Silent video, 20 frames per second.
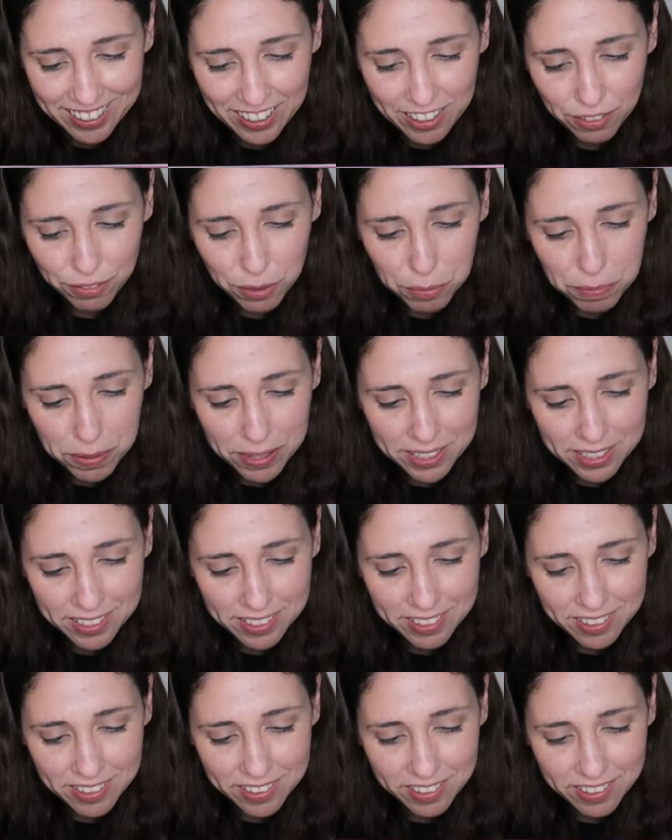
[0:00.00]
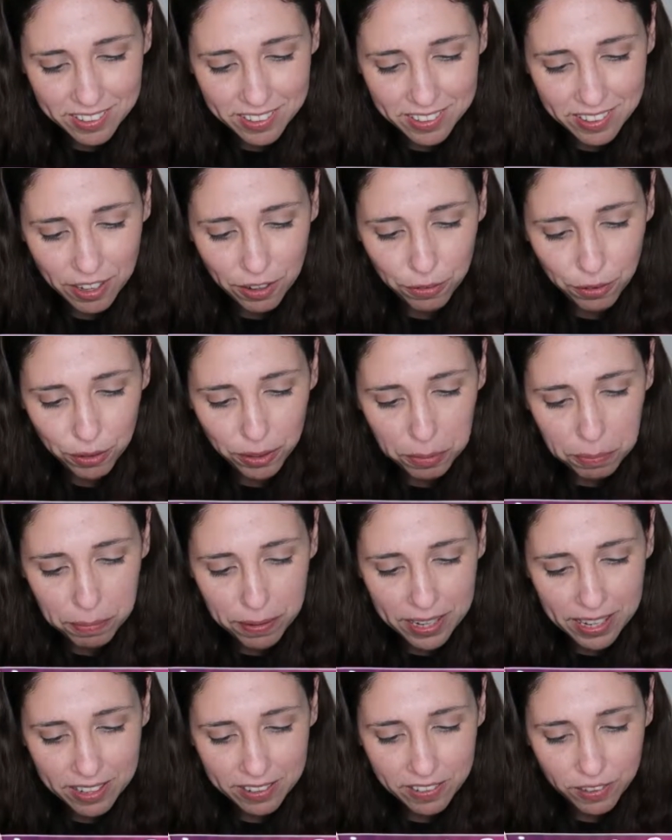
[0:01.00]
Every bite is a savory
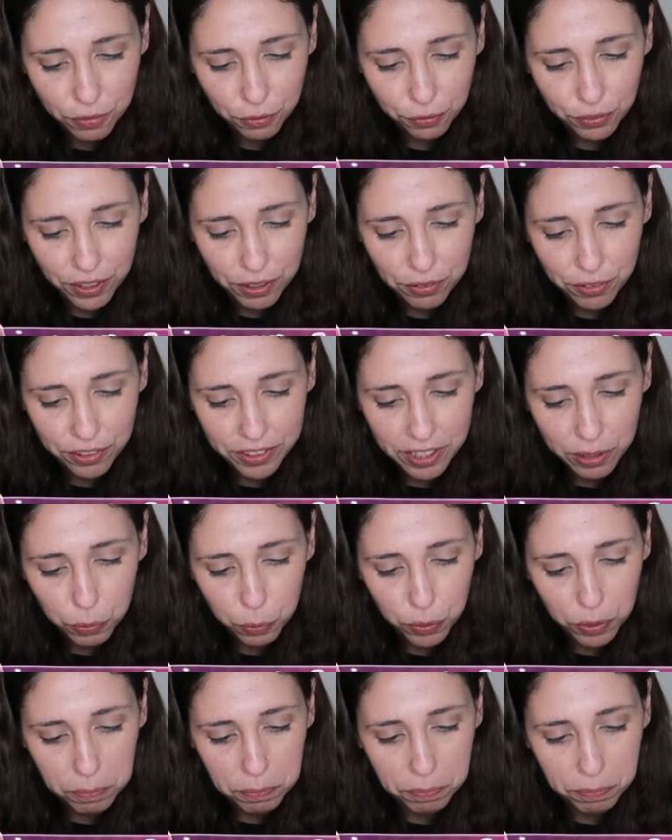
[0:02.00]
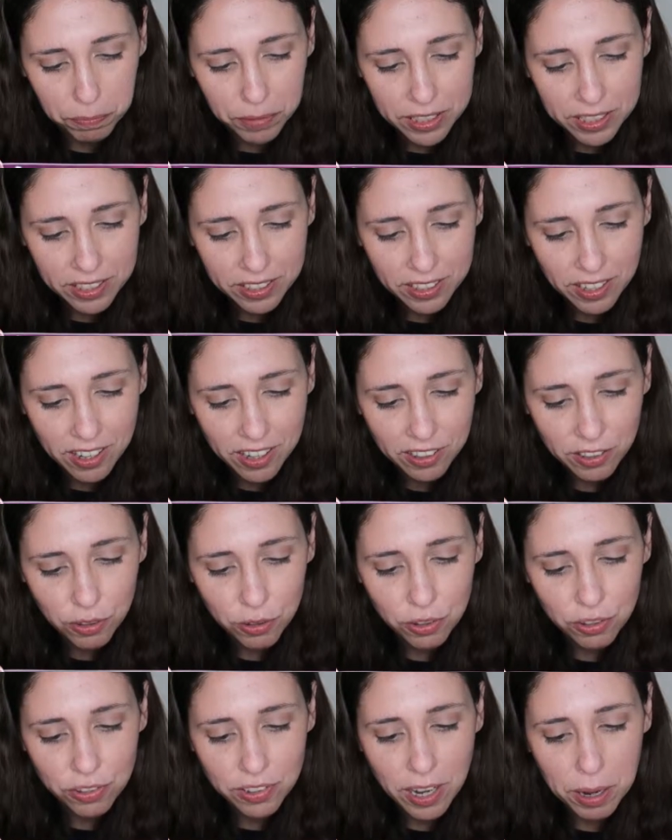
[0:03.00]
blast of flavor that will make it hard
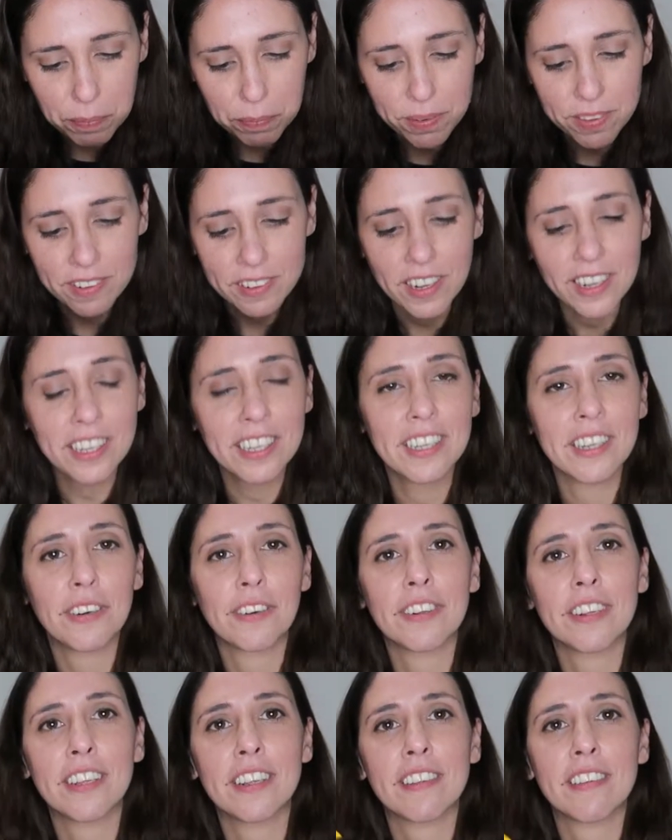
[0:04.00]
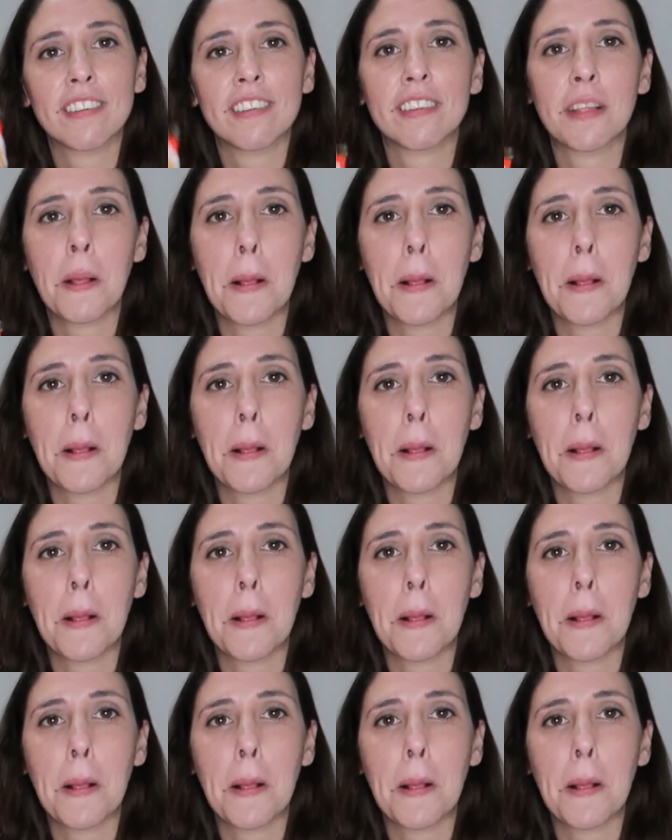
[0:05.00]
to stop snacking on this.